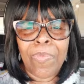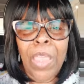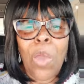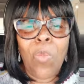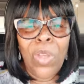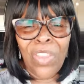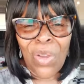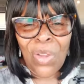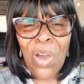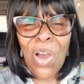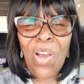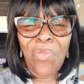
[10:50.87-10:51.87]
And when the
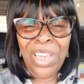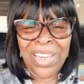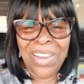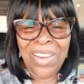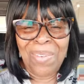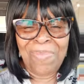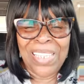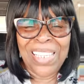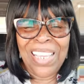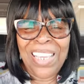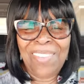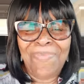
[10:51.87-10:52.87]
glory comes,
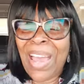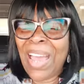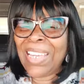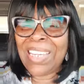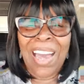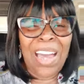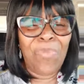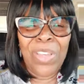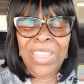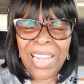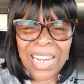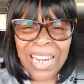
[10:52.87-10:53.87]
my God, when
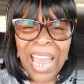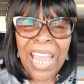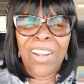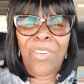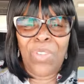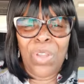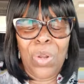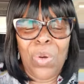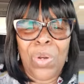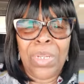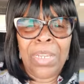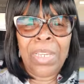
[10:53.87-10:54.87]
the light of the
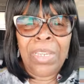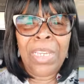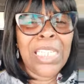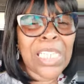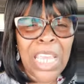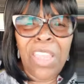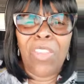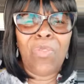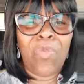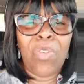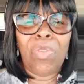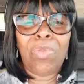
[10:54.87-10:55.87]
Lord is in the
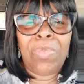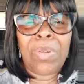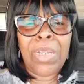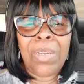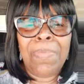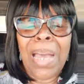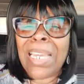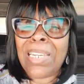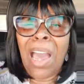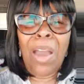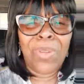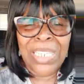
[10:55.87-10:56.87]
room, my
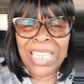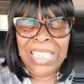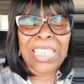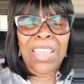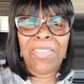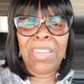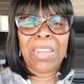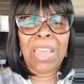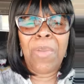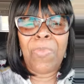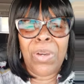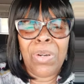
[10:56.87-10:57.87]
God, it's in the
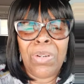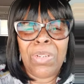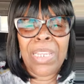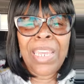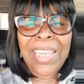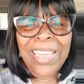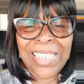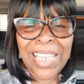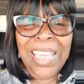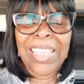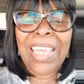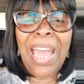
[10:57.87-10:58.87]
neighborhood, it's
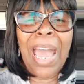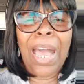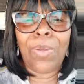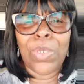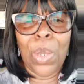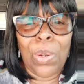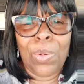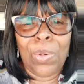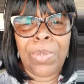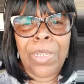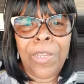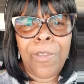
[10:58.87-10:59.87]
in the
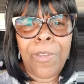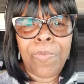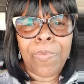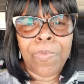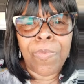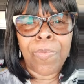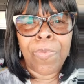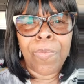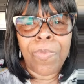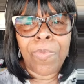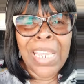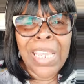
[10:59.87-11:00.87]
household,
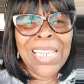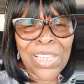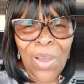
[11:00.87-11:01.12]
it's